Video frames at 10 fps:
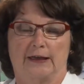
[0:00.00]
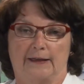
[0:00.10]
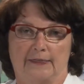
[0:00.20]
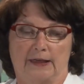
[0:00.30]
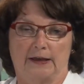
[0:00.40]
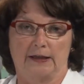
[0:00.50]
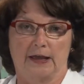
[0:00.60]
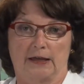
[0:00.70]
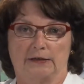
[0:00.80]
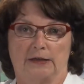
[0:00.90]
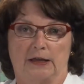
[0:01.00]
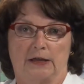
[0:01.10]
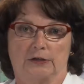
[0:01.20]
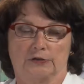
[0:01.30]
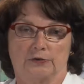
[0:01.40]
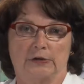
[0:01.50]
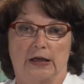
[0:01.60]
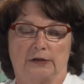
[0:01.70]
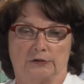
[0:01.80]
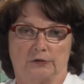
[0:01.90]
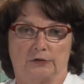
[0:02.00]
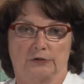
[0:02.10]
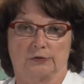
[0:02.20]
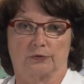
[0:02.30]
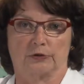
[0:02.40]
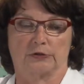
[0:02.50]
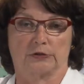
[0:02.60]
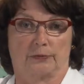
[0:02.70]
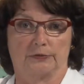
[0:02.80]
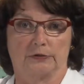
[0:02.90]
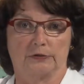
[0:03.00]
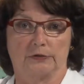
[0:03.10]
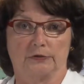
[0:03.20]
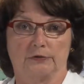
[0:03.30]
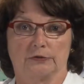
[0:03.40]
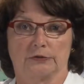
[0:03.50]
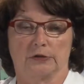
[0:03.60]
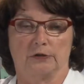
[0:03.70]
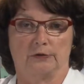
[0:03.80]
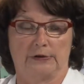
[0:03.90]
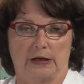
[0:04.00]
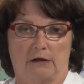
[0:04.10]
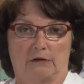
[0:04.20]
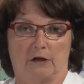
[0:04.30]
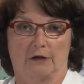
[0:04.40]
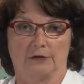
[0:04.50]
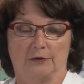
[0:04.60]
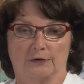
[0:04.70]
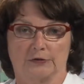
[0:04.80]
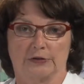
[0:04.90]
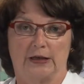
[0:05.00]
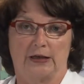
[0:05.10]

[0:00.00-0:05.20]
and then again, history and attitudes towards substance use, including alcohol use,